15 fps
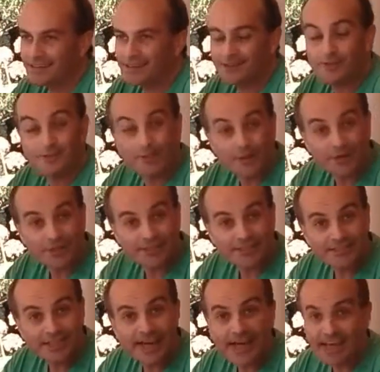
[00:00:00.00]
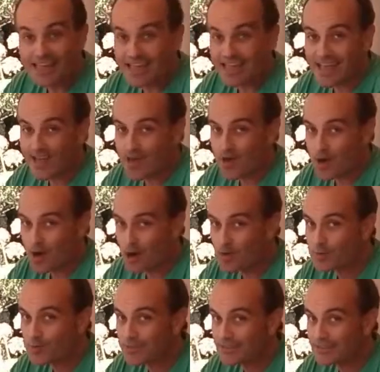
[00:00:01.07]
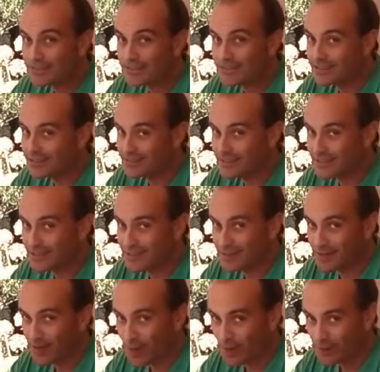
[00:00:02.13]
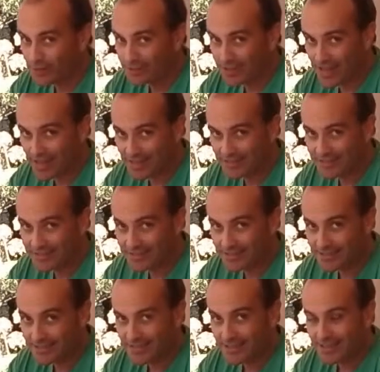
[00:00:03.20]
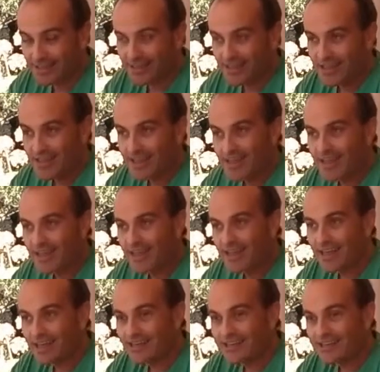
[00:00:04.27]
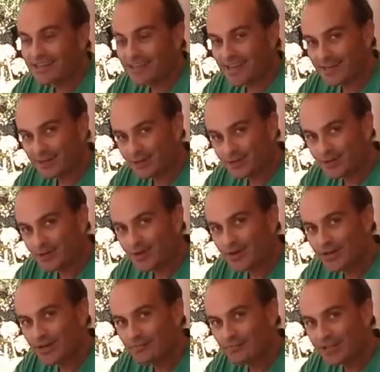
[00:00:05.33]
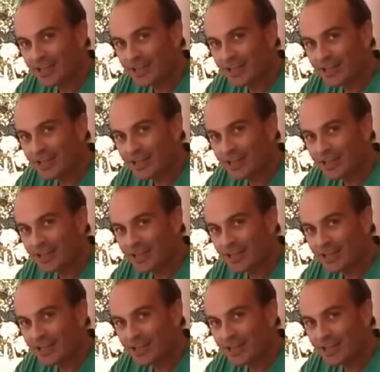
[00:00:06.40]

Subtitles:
And of course, I can go on with the old text, and I can enjoy